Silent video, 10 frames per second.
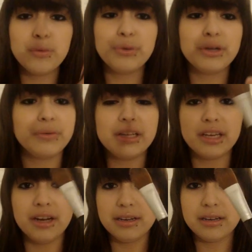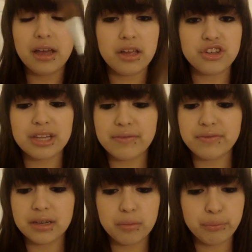Really good. Just have
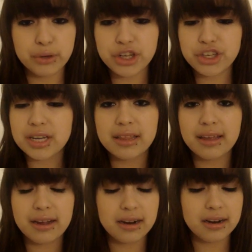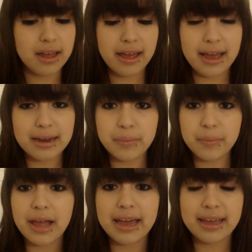to brush it in there and
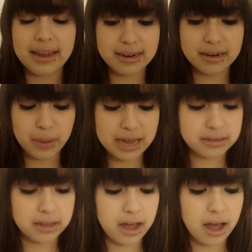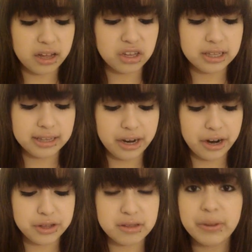apply it, and it applies a good layer,
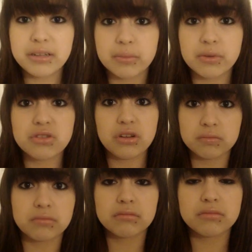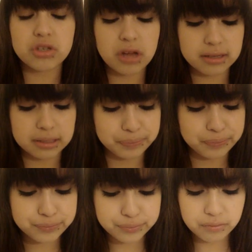and it's buildable, so which is awesome.
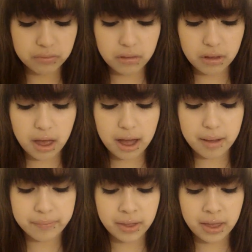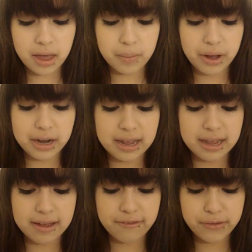But
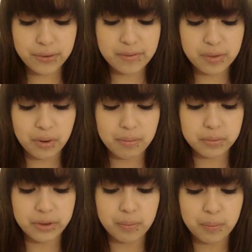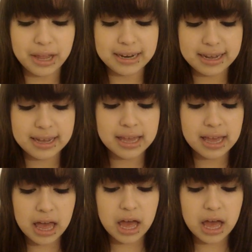if you have a problem with blending,